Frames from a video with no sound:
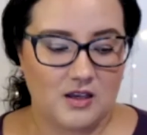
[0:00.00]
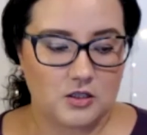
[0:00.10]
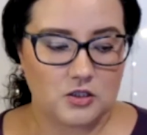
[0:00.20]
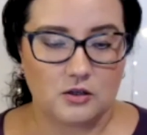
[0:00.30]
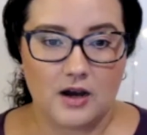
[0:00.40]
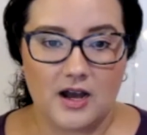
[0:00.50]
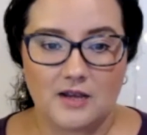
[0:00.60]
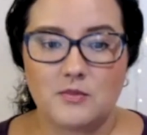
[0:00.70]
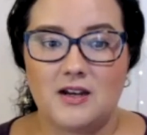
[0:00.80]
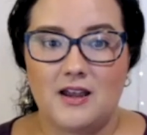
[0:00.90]
So
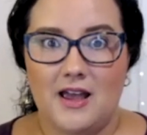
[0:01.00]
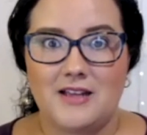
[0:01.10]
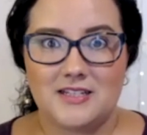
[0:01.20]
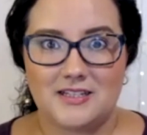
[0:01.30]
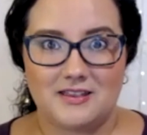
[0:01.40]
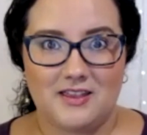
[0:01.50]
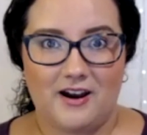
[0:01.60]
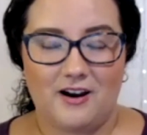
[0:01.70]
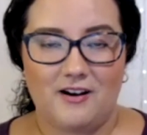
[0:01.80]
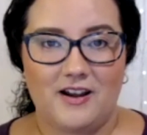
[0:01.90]
I'm going to end it
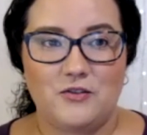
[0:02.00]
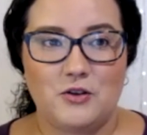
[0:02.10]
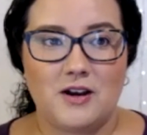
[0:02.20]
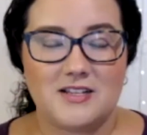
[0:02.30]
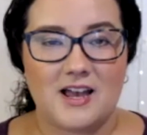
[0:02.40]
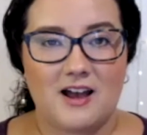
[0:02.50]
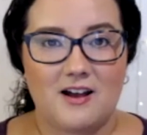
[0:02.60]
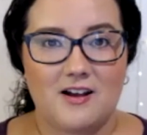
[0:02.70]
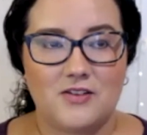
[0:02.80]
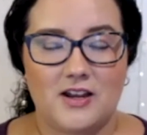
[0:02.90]
there. If you guys
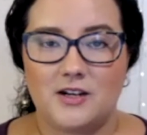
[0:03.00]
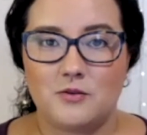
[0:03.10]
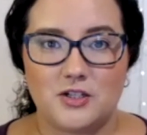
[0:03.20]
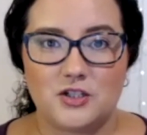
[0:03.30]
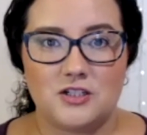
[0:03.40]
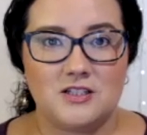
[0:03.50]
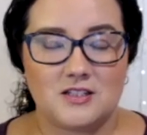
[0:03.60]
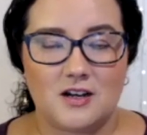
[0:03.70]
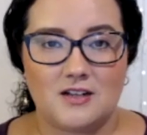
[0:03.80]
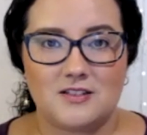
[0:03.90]
have any questions,
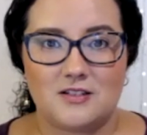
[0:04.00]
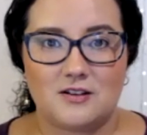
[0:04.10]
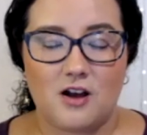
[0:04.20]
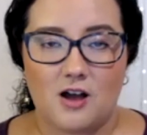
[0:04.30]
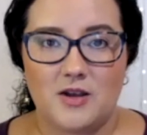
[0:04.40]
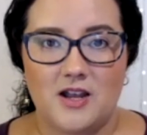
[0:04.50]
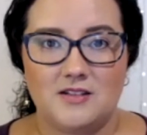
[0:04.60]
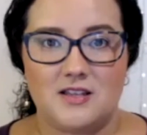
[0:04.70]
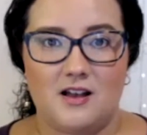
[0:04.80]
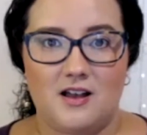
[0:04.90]
thoughts,
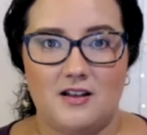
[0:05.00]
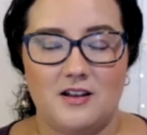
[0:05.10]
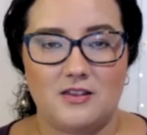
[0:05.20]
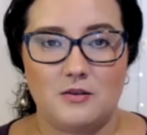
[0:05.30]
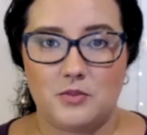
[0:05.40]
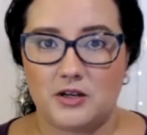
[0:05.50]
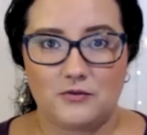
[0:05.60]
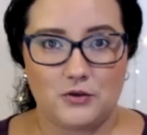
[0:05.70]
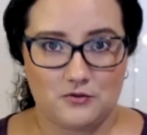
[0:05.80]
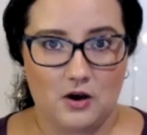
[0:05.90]
comments on the book,
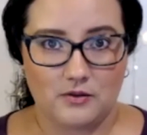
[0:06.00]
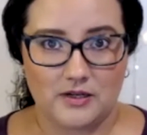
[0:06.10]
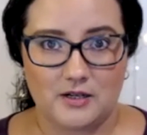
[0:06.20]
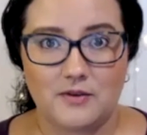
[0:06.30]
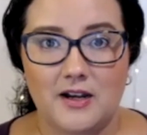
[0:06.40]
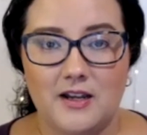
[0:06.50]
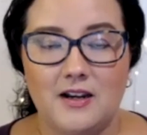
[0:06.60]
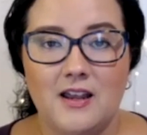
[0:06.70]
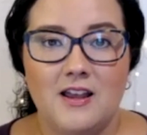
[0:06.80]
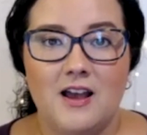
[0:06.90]
if you've already read
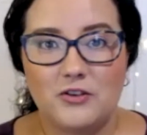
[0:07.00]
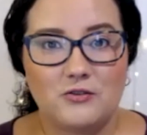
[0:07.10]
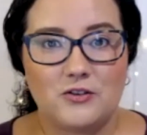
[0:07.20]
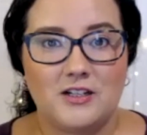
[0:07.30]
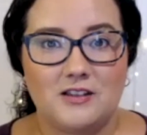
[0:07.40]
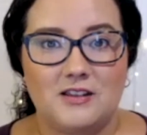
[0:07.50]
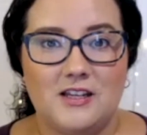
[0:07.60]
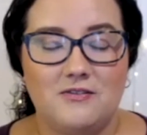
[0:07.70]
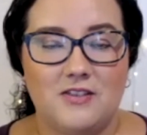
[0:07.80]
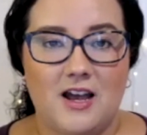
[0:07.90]
it, feel free to
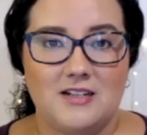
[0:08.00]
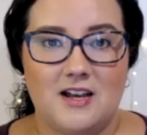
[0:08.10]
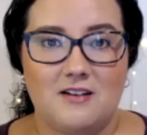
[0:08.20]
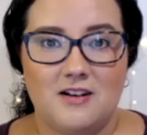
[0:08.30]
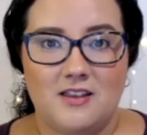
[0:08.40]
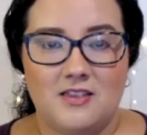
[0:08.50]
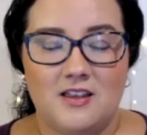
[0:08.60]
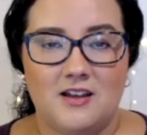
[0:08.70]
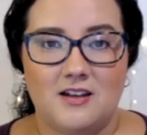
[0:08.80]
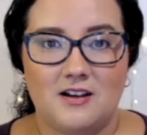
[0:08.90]
leave that down in
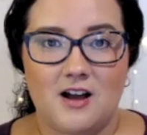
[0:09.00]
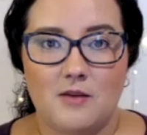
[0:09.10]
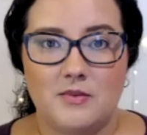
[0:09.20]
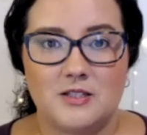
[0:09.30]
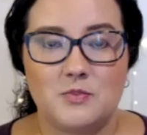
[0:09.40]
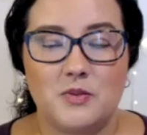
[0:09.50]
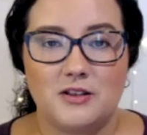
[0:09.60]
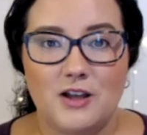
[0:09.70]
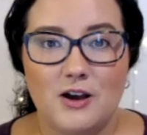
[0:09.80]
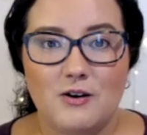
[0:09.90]
the comments
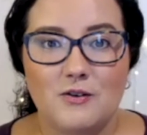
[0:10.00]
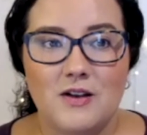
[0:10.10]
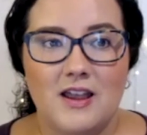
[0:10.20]
below